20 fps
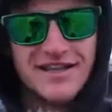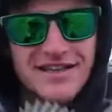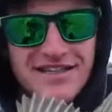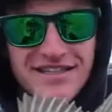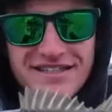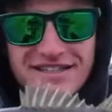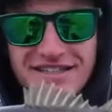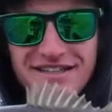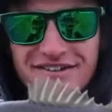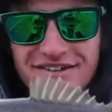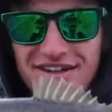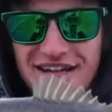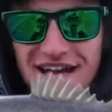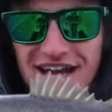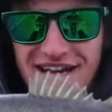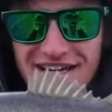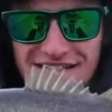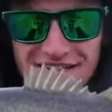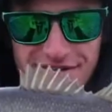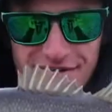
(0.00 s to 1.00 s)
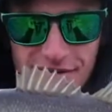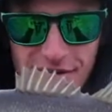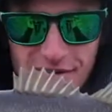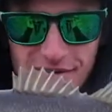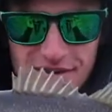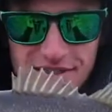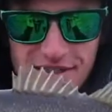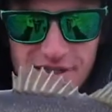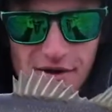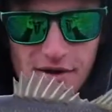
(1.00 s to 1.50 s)
This little guy just made
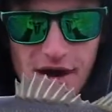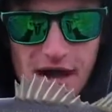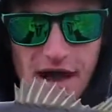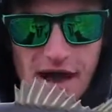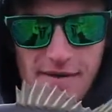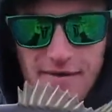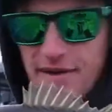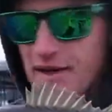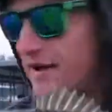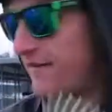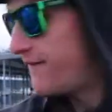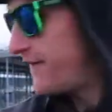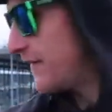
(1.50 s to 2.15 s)
me so happy. I